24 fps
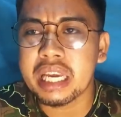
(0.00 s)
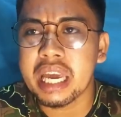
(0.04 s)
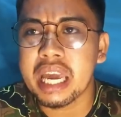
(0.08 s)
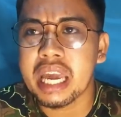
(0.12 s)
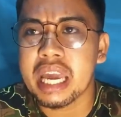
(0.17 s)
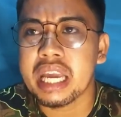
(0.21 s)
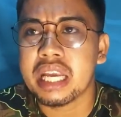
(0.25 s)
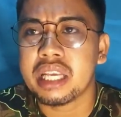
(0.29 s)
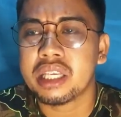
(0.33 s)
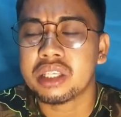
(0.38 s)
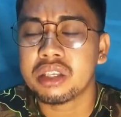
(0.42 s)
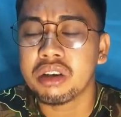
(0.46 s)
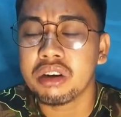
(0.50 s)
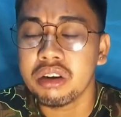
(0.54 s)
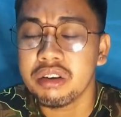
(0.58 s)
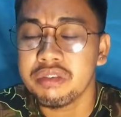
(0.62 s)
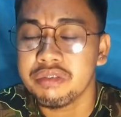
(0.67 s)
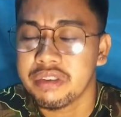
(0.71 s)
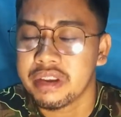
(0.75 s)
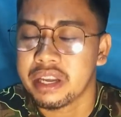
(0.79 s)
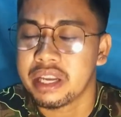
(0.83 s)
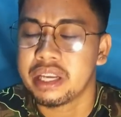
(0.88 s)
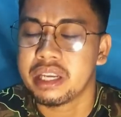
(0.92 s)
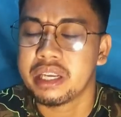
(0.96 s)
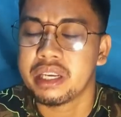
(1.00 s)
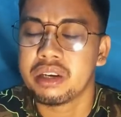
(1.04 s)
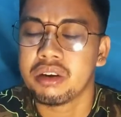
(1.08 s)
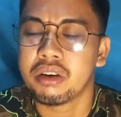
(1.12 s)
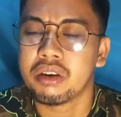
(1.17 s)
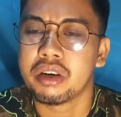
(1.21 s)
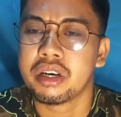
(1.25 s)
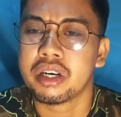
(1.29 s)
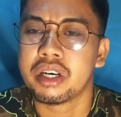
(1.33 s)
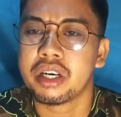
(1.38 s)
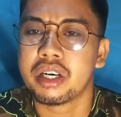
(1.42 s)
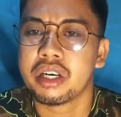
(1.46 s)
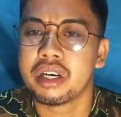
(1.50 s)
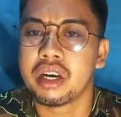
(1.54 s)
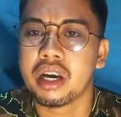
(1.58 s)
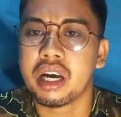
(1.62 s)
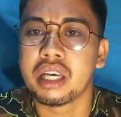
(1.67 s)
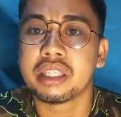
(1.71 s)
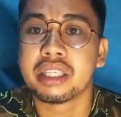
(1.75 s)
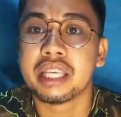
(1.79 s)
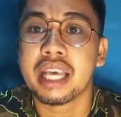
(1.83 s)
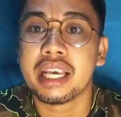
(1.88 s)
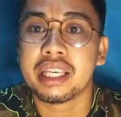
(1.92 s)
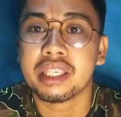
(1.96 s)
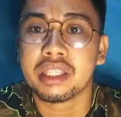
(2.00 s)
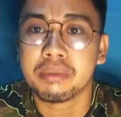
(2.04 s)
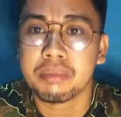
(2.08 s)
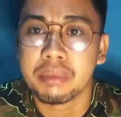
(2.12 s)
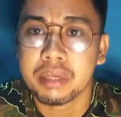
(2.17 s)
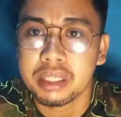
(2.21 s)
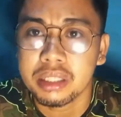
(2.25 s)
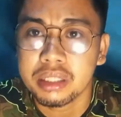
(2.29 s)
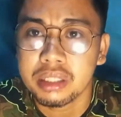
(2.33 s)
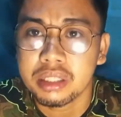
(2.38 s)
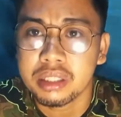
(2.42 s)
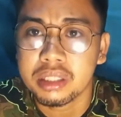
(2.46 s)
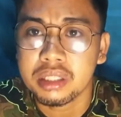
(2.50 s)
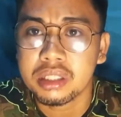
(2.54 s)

a survey or assessment